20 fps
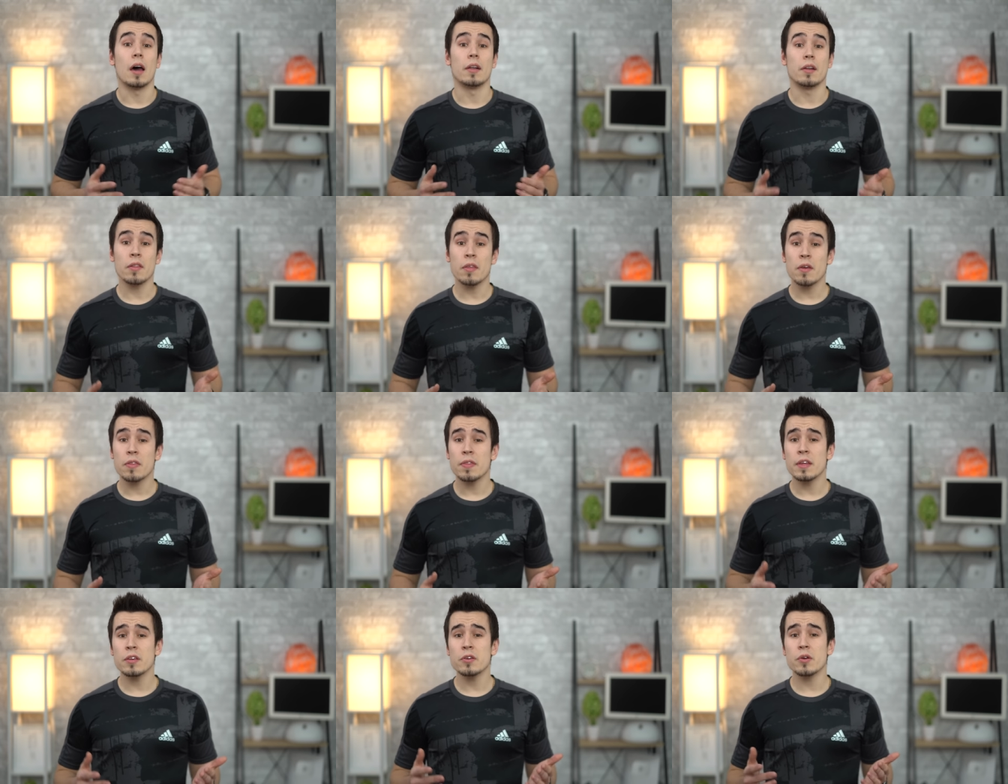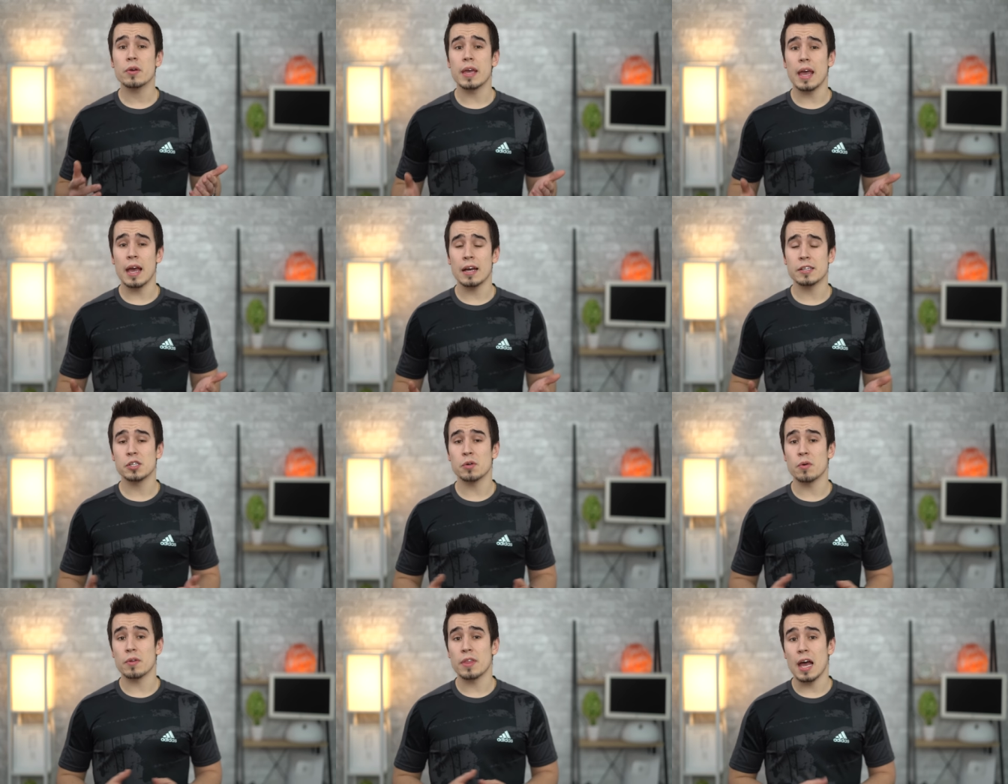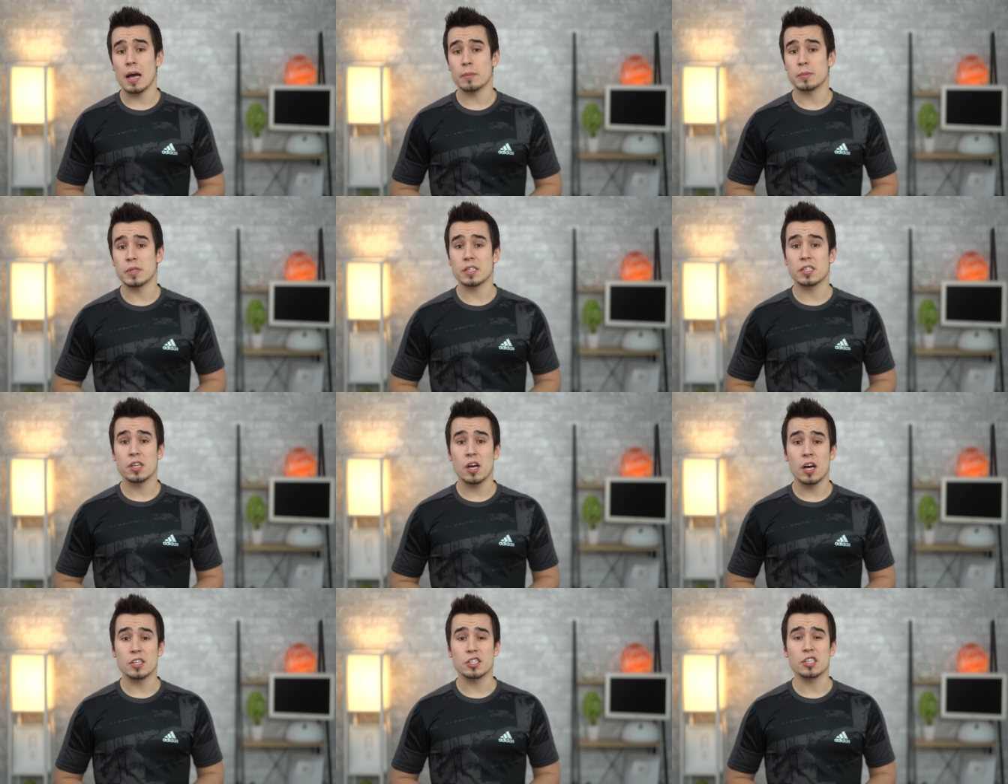Another thing you can't do with
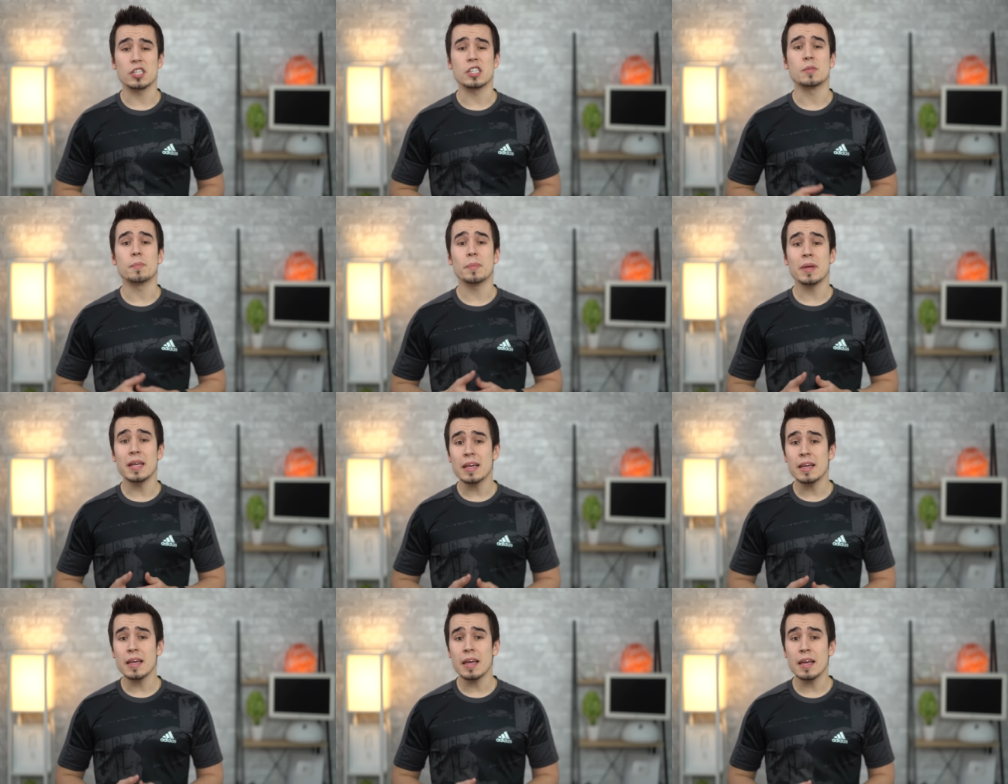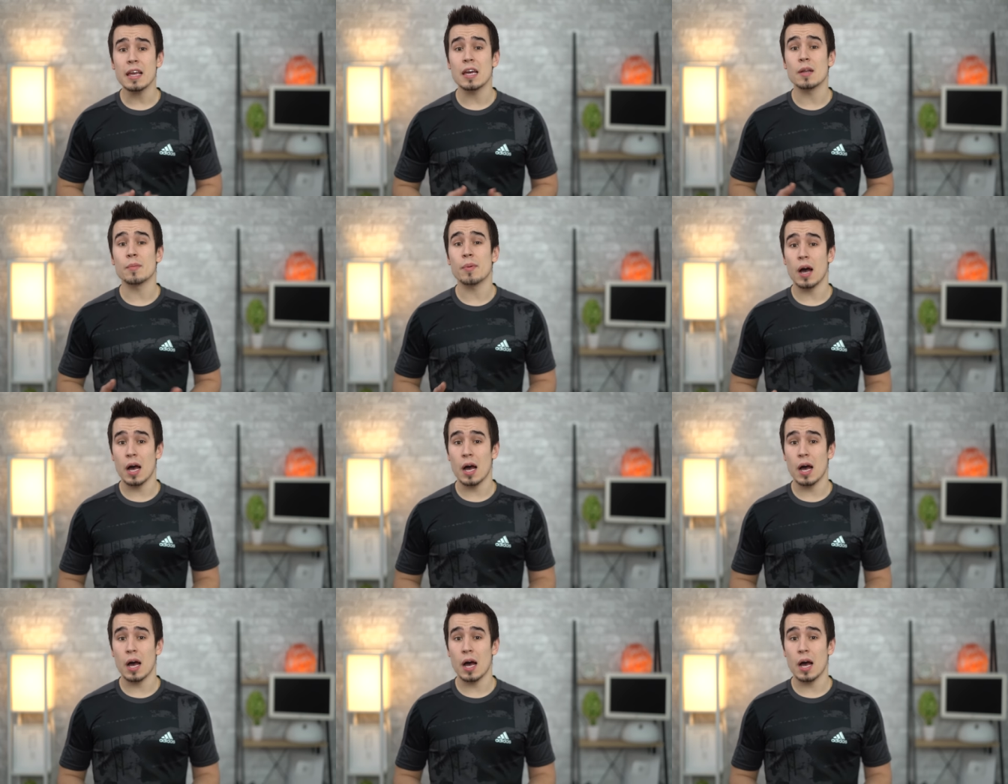haptic touch is peeking and